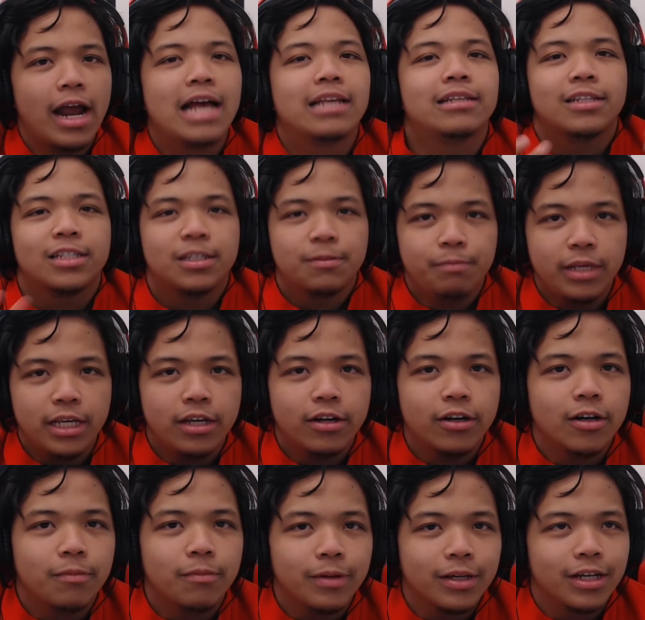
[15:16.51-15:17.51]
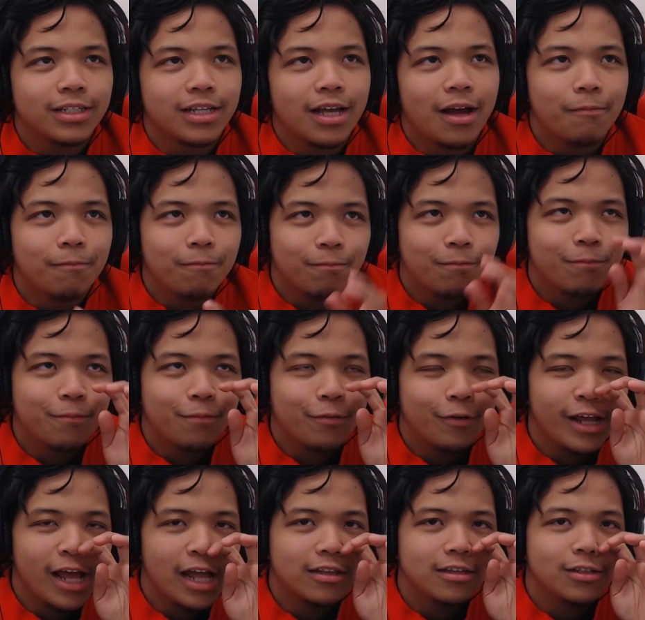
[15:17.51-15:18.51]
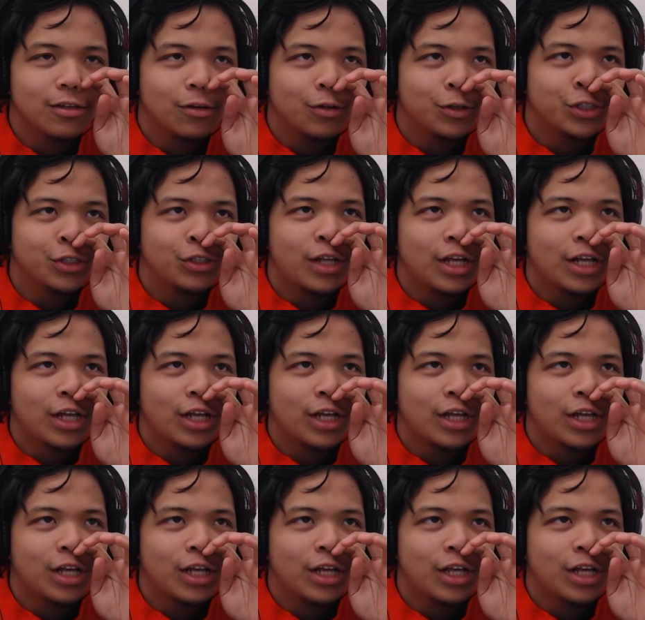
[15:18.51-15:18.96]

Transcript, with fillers: as a speaker, because I'm pretty antisocial,